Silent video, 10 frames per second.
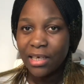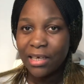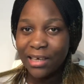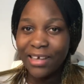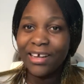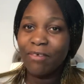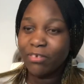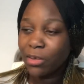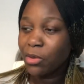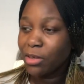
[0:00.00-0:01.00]

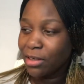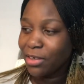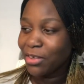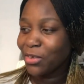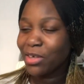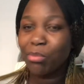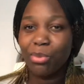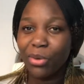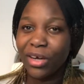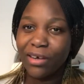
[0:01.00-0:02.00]
After all, you're
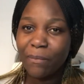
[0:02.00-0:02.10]
poor.